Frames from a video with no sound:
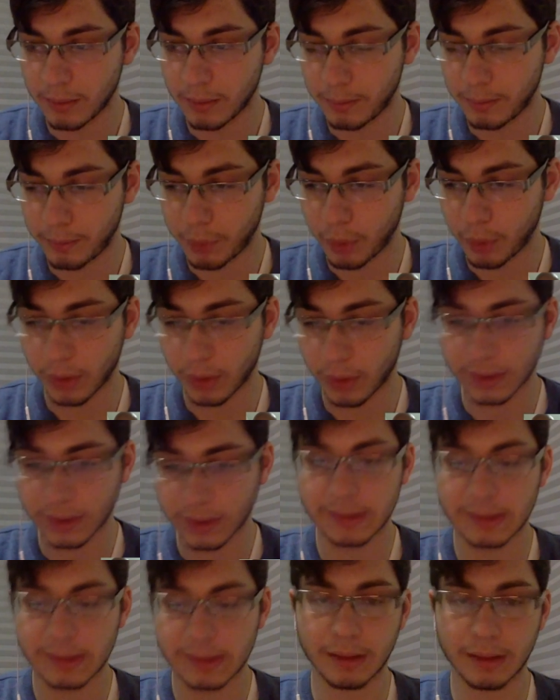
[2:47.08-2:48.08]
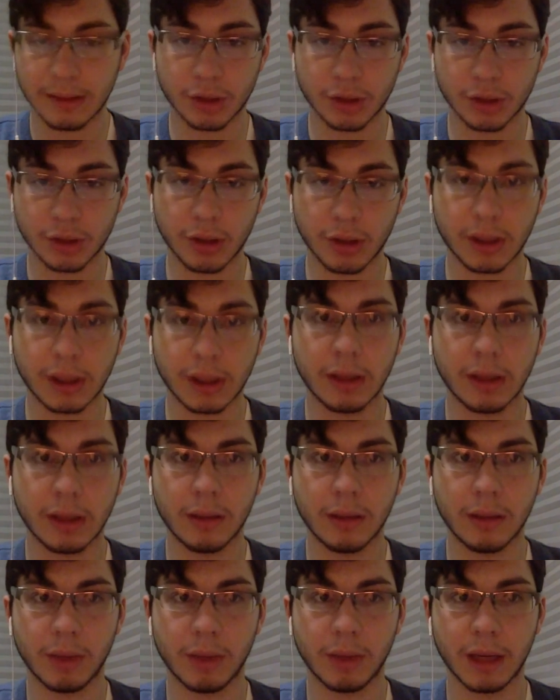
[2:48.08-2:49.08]
points in the journey,
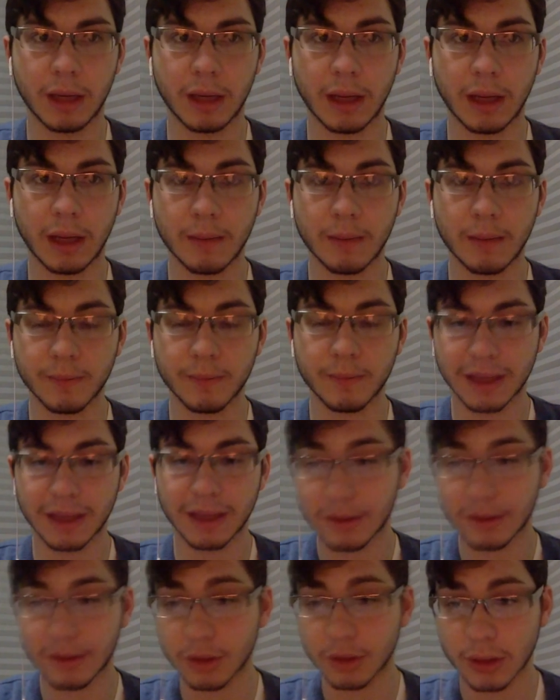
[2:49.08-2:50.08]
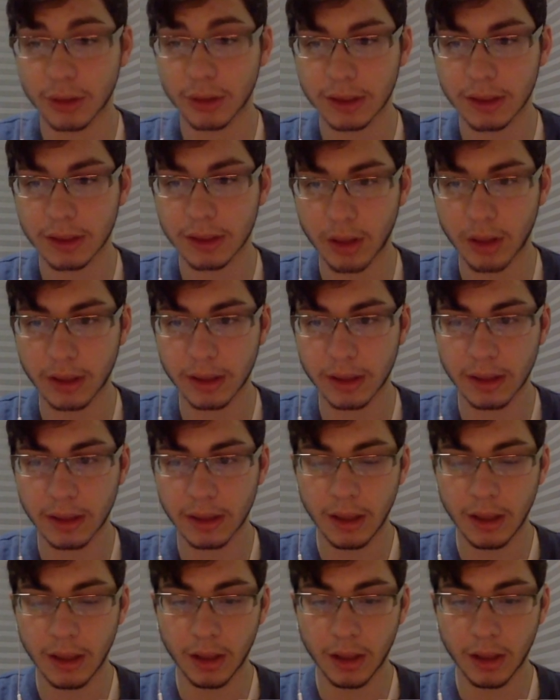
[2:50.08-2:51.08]
but to get the journey started,
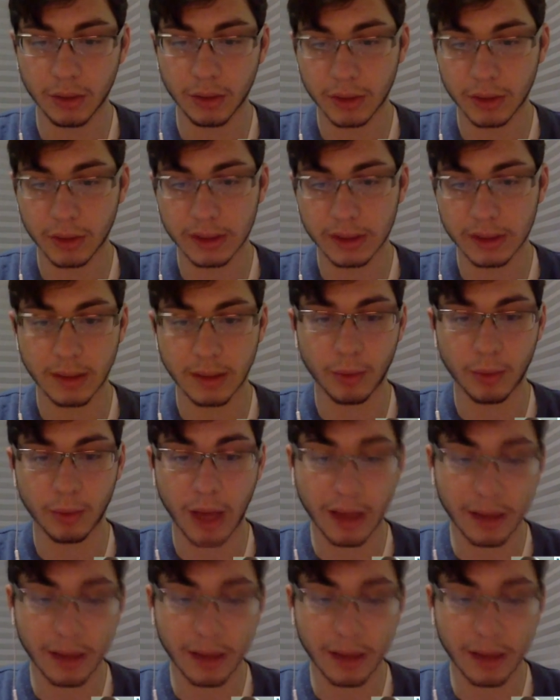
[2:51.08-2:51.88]
you need someone.